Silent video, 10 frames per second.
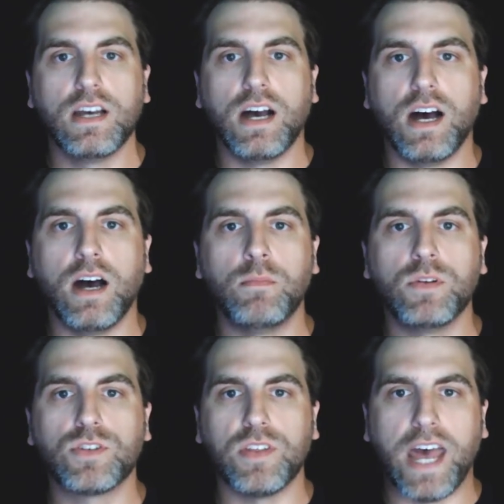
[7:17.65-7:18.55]

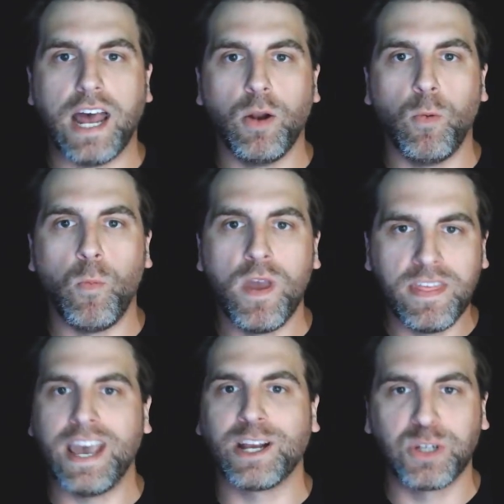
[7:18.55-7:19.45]
so that when
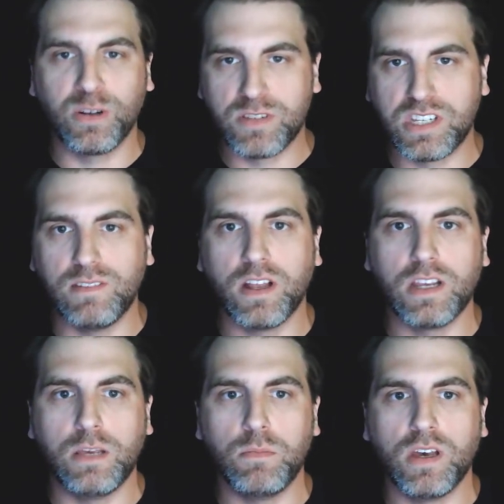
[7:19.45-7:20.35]
they actually receive their
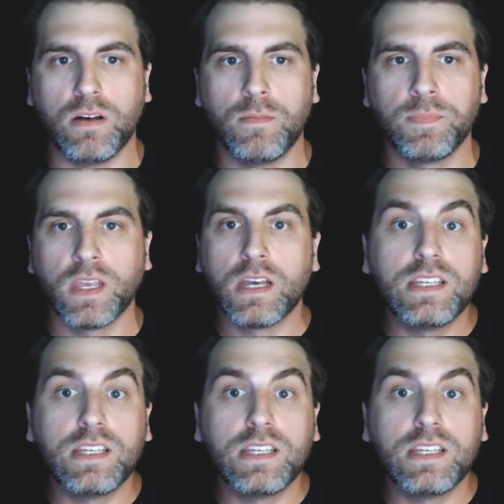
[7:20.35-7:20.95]
email,